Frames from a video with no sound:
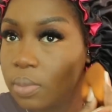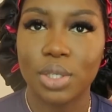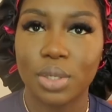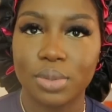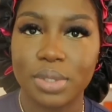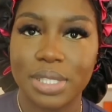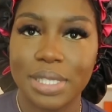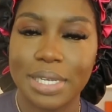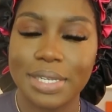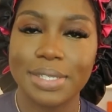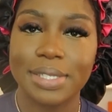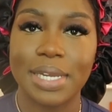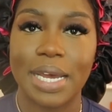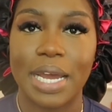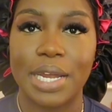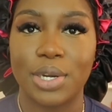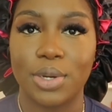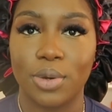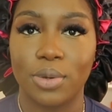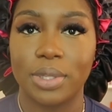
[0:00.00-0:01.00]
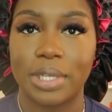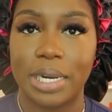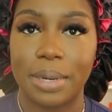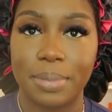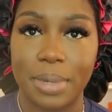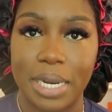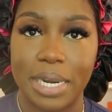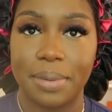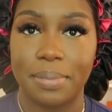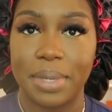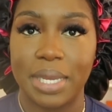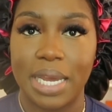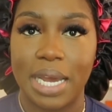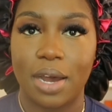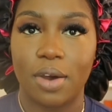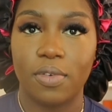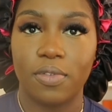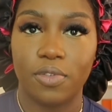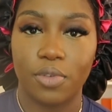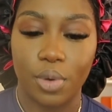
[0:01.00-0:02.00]
So since I know that I'm going to
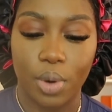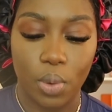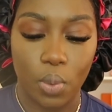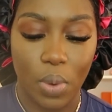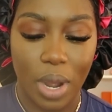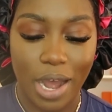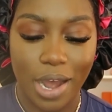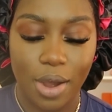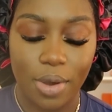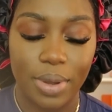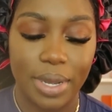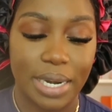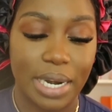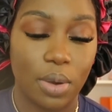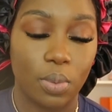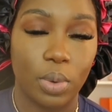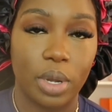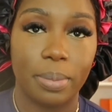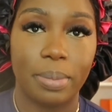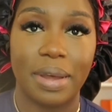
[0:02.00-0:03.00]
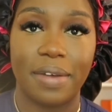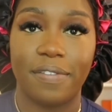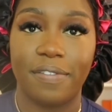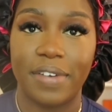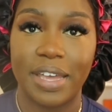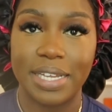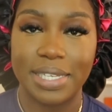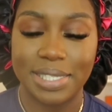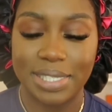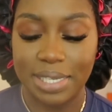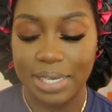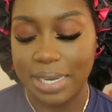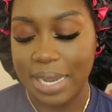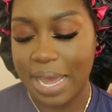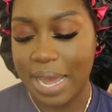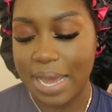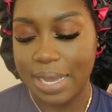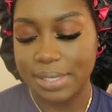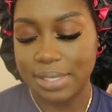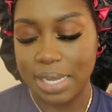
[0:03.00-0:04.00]
be out for a while and I want my face to
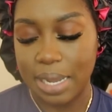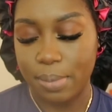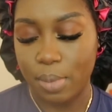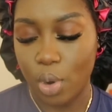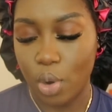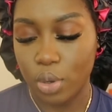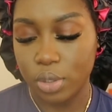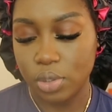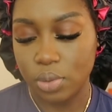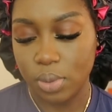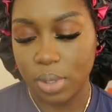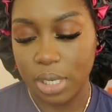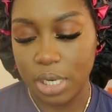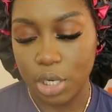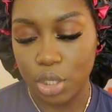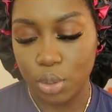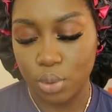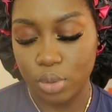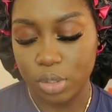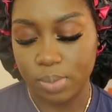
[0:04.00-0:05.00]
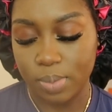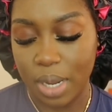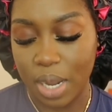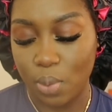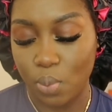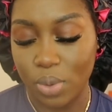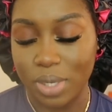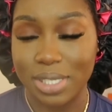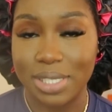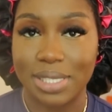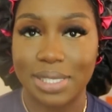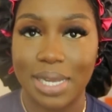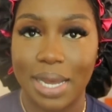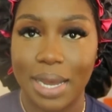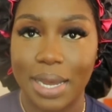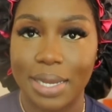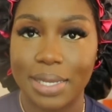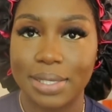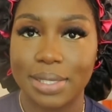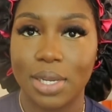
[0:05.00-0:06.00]
last, I'm also going to use my One
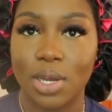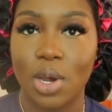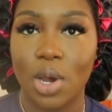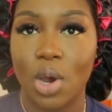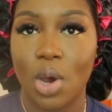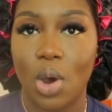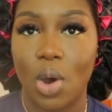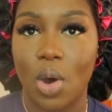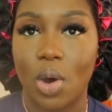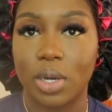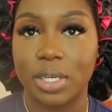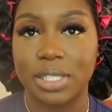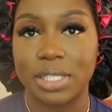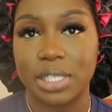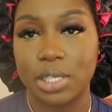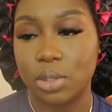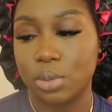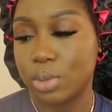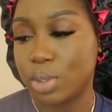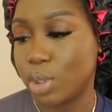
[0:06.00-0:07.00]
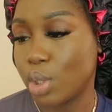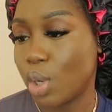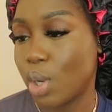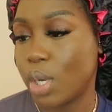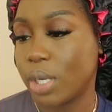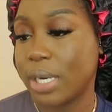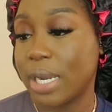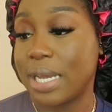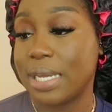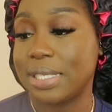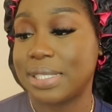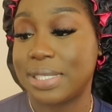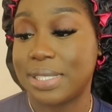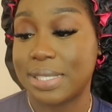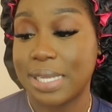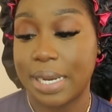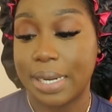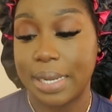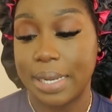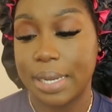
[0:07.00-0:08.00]
Size Until Dawn
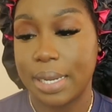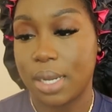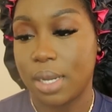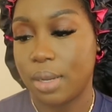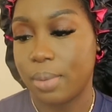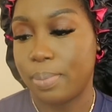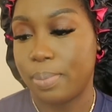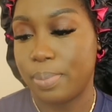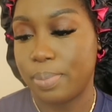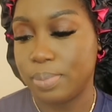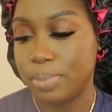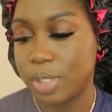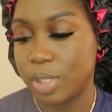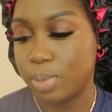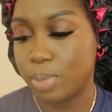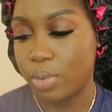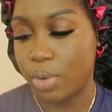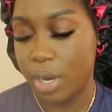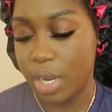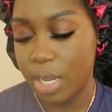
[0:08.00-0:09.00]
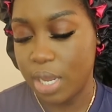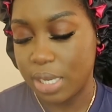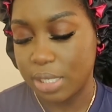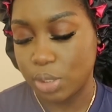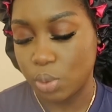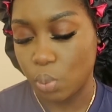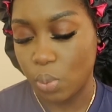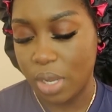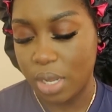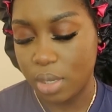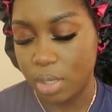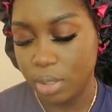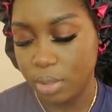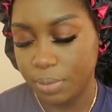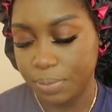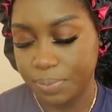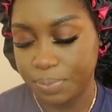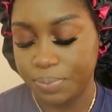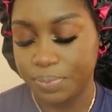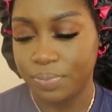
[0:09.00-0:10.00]
setting spray as
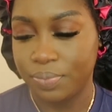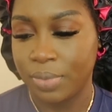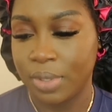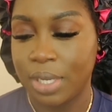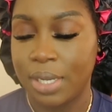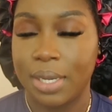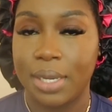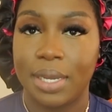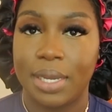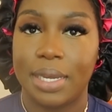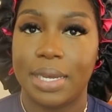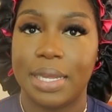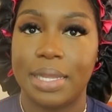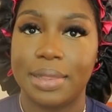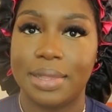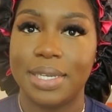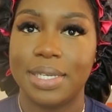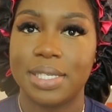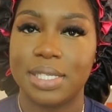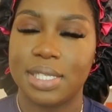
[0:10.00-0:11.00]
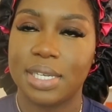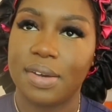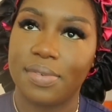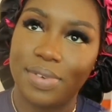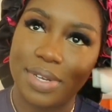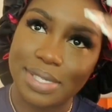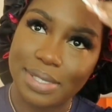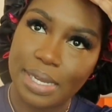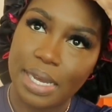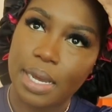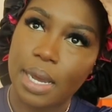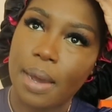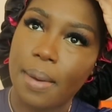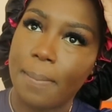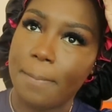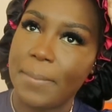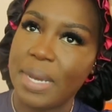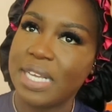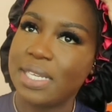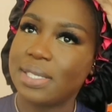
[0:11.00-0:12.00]
well. And this stuff is like
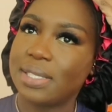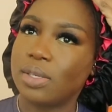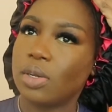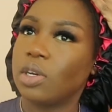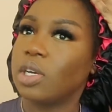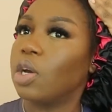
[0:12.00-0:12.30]
a mist.